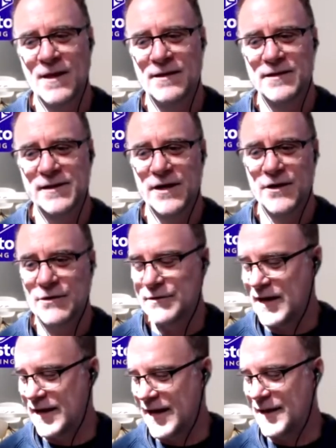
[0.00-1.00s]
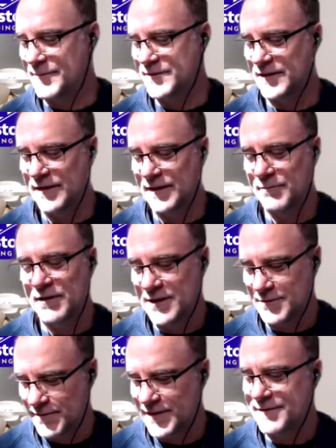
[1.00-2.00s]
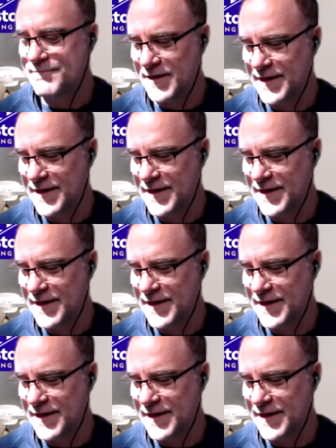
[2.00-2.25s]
So That's incredible. Absolutely pleased with that. Yeah.